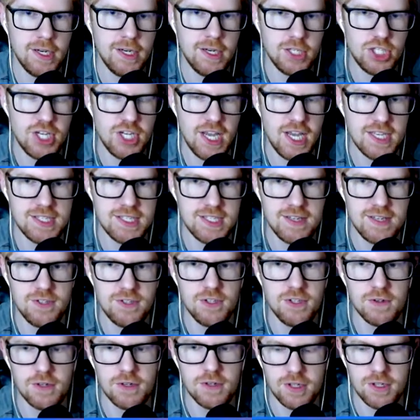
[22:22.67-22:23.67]
in a chest if
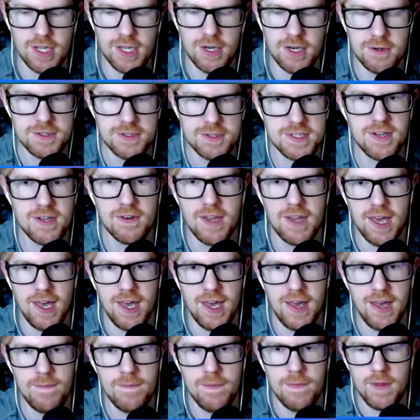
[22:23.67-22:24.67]
too close.
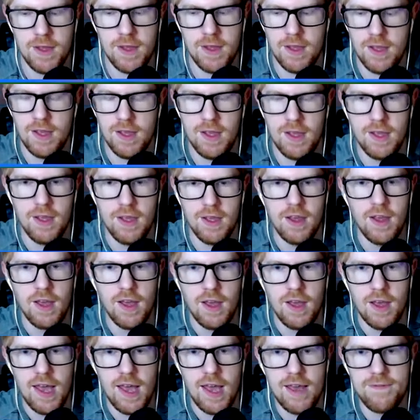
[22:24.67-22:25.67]
Okay.
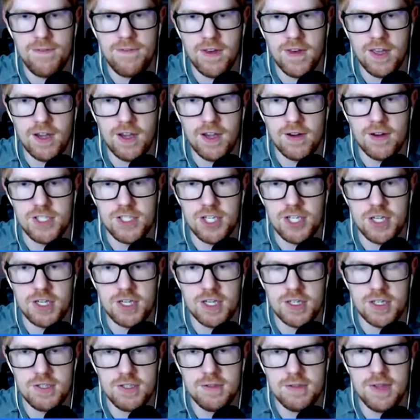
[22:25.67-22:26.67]
I figured she
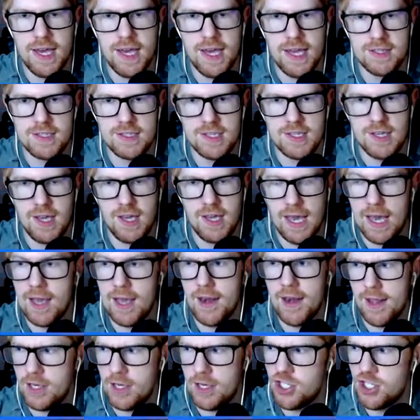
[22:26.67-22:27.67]
could do that, see
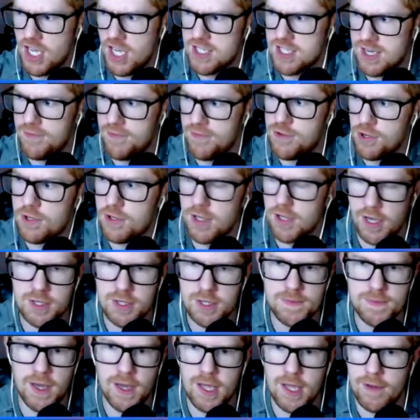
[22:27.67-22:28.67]
hide in chest if too close,
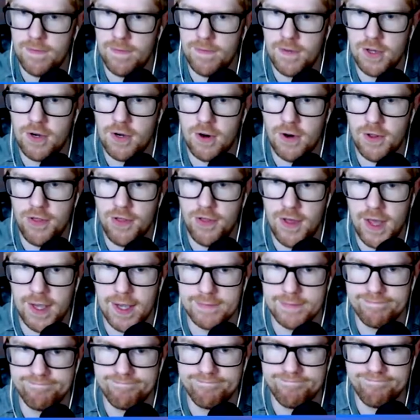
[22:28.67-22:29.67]
but the door
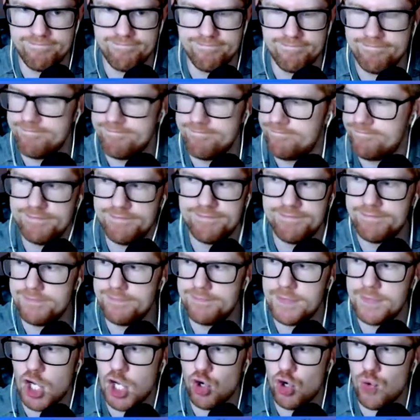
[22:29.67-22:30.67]
thing.
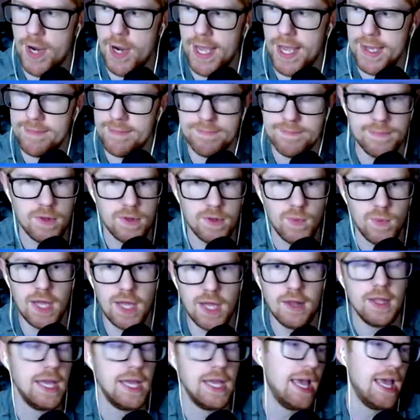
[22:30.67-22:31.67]
Great.
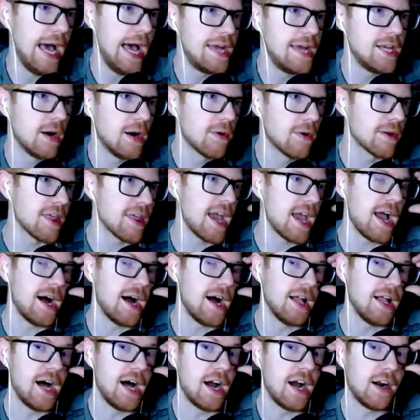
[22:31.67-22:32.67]
Well, I know where they
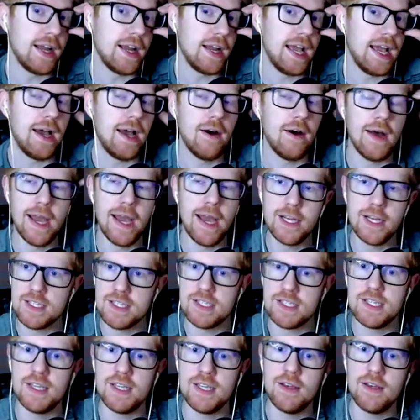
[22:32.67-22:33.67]
all are now. I
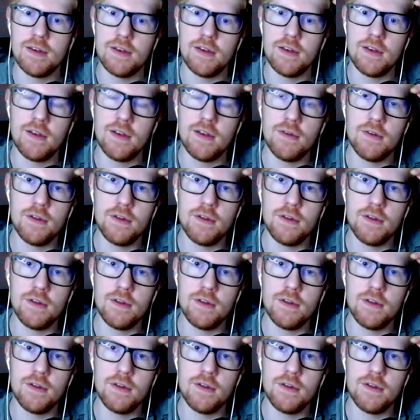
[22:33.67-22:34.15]
just didn't